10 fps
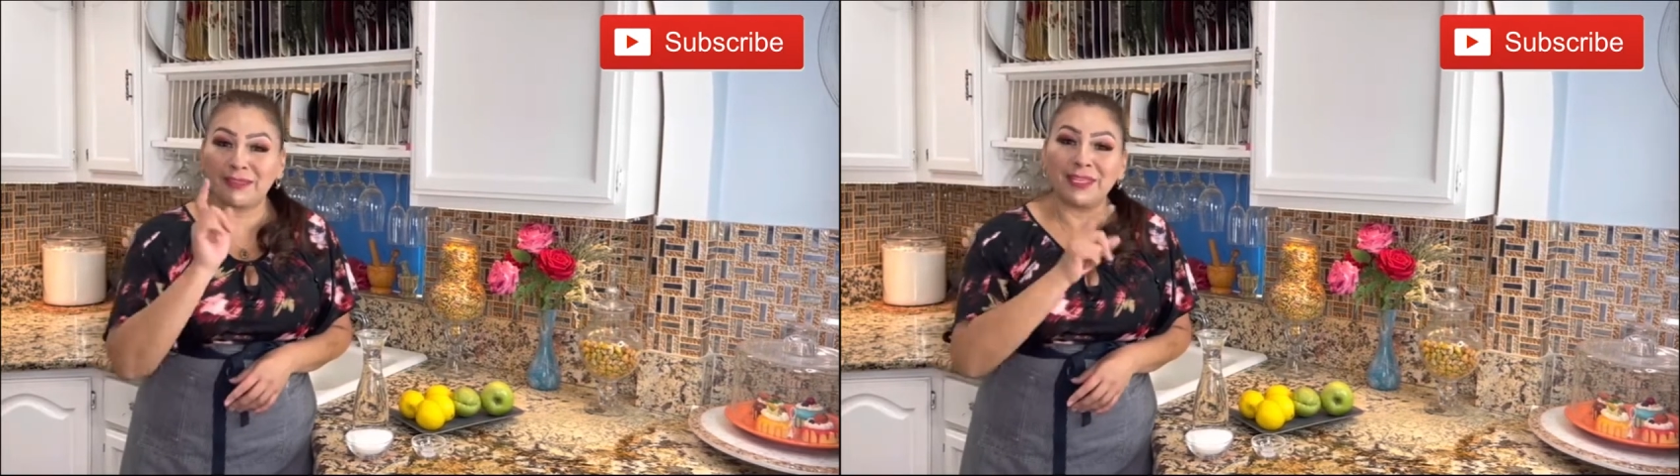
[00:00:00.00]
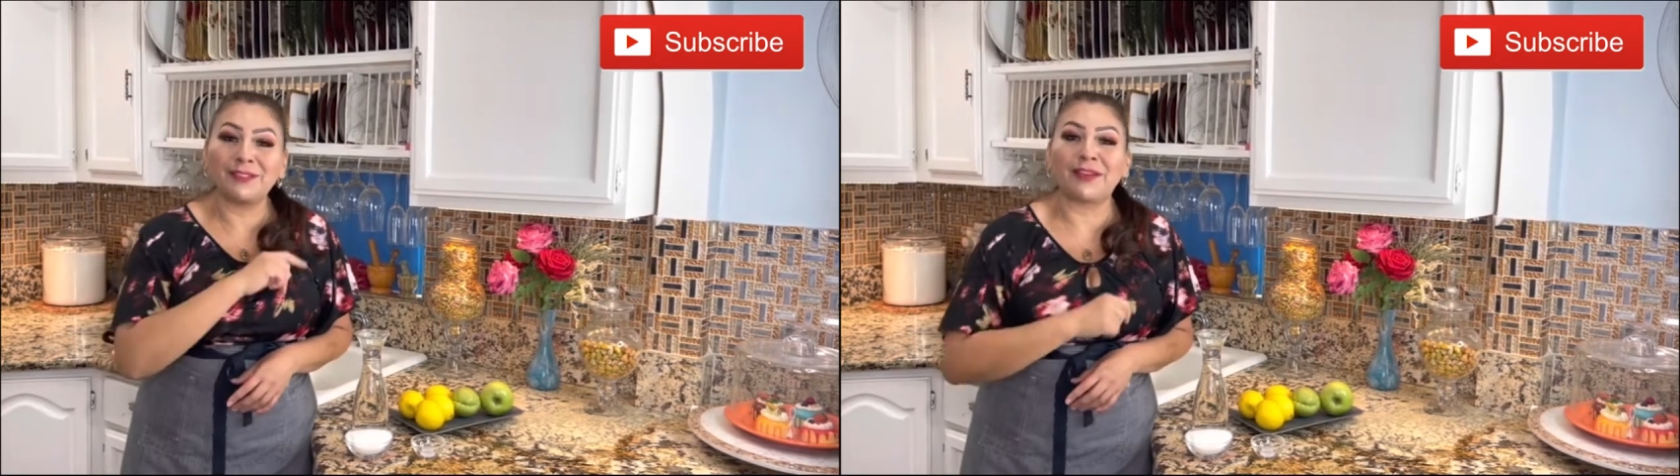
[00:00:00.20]

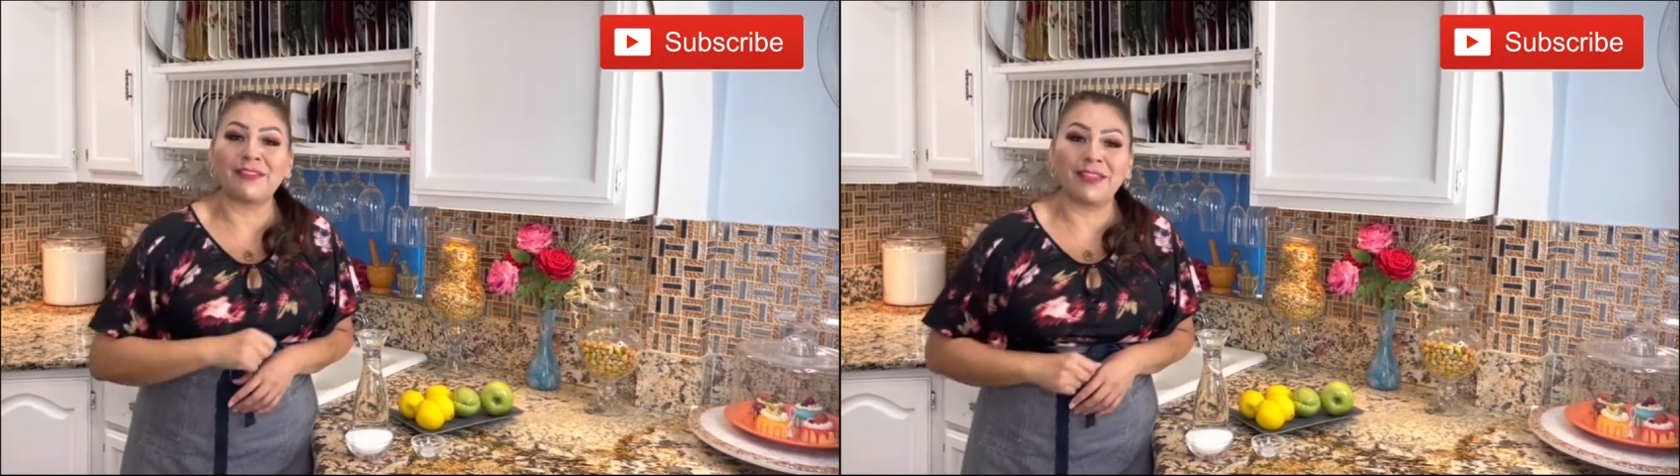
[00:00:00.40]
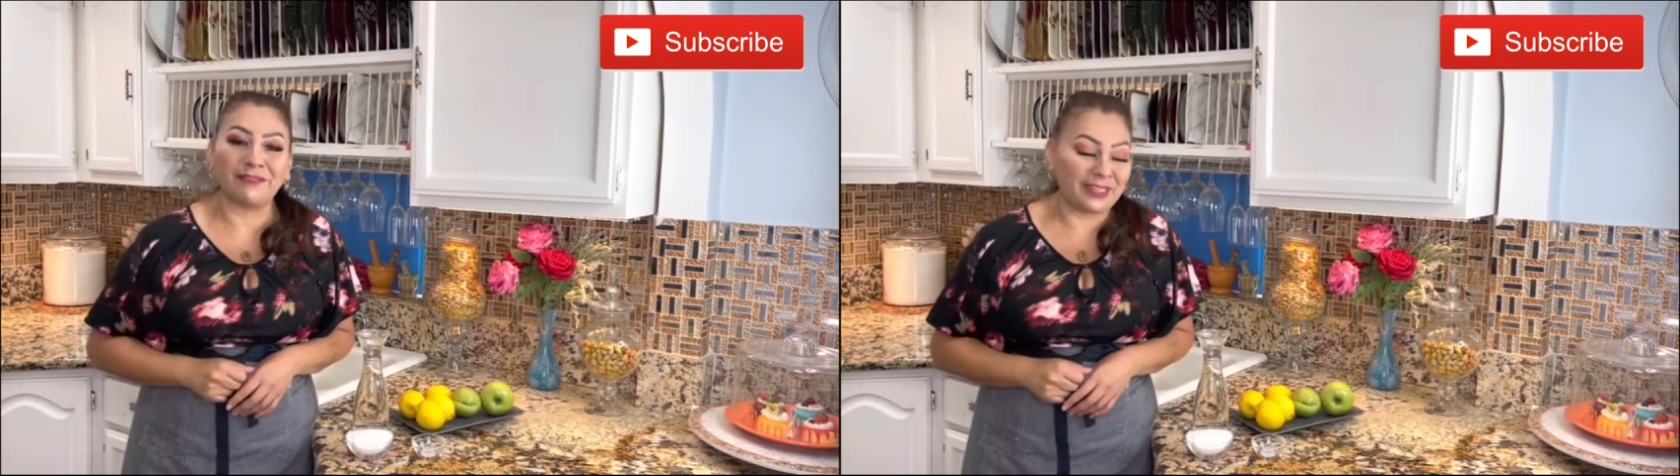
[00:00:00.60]
these are
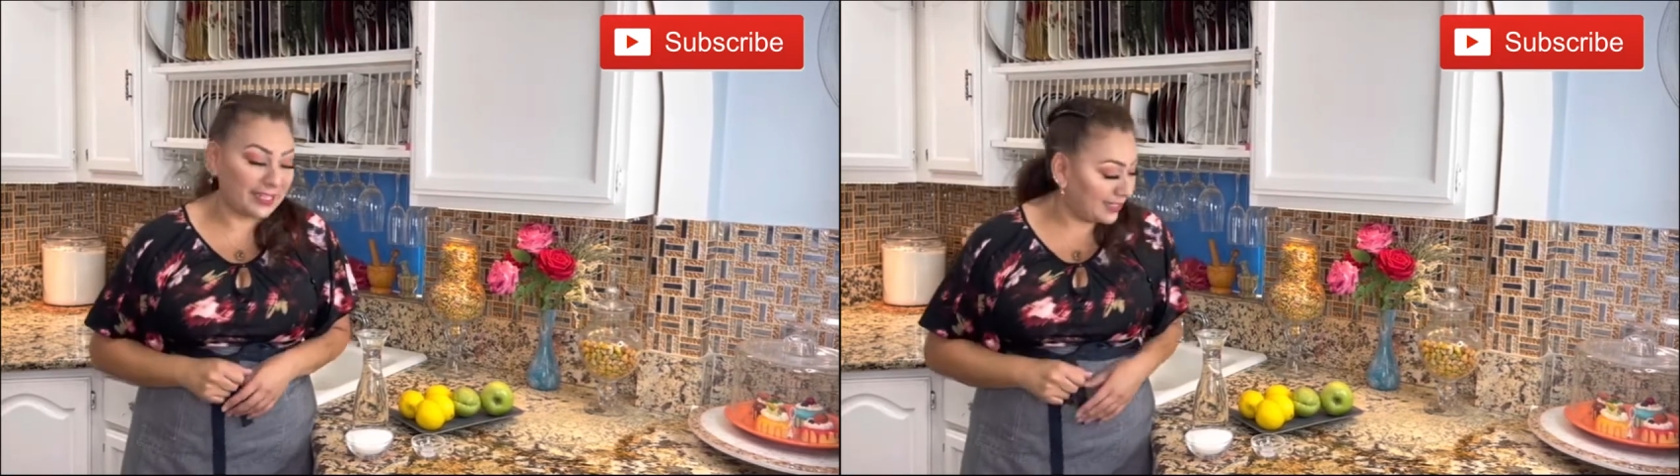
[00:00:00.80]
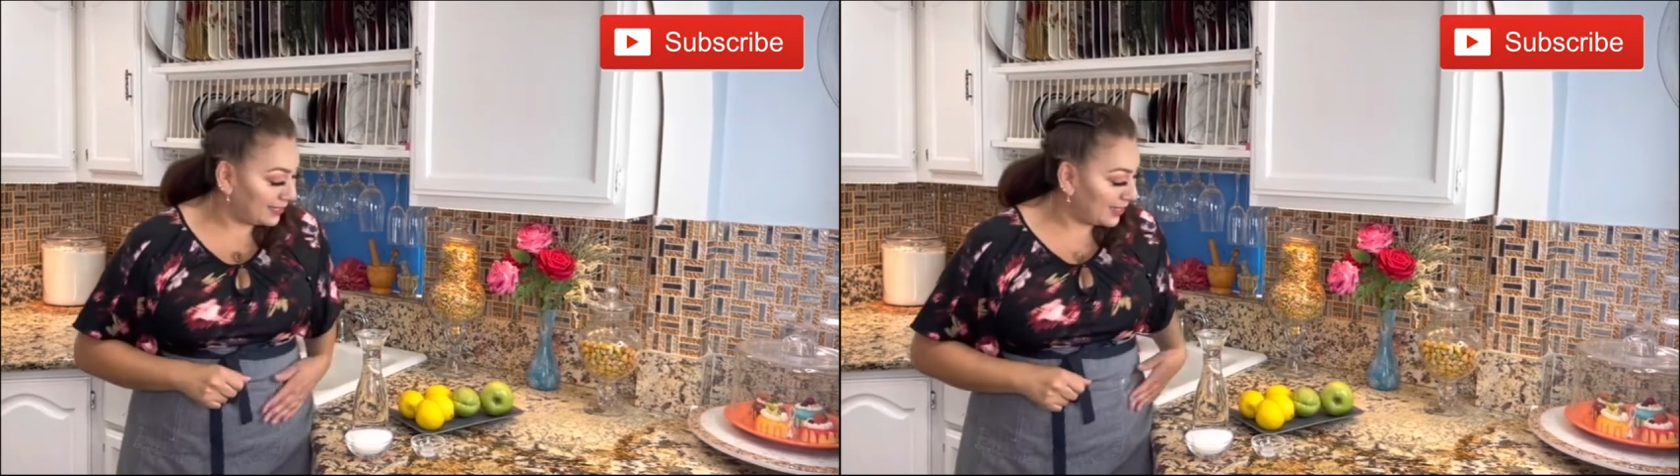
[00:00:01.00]
the
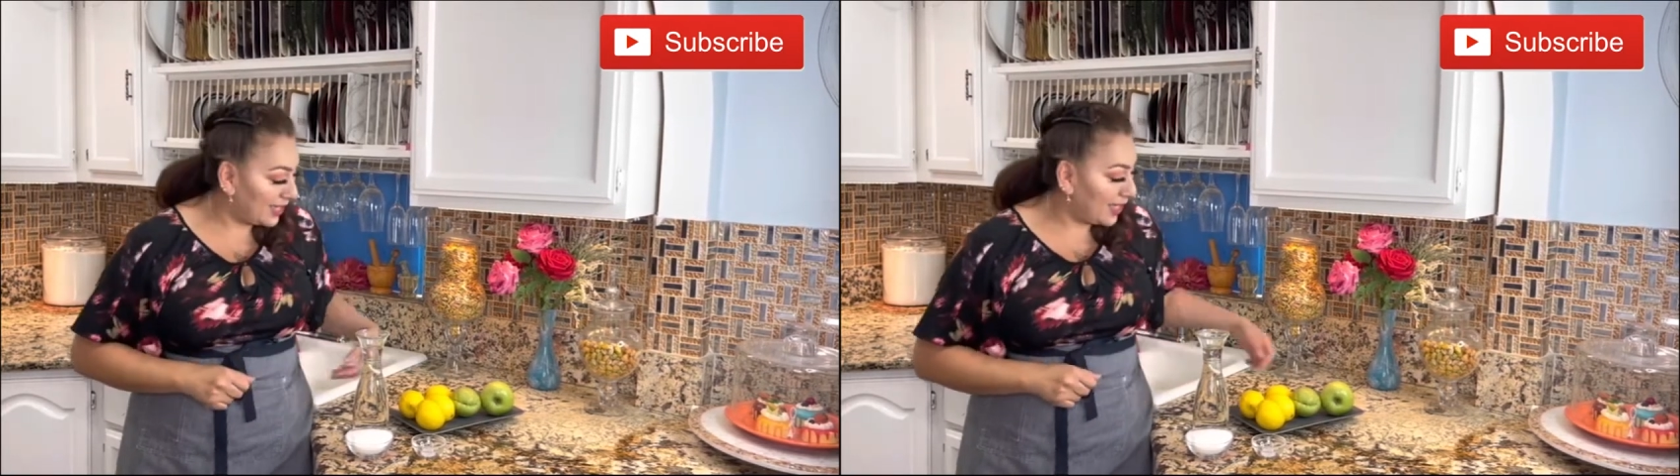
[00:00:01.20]
ingredients.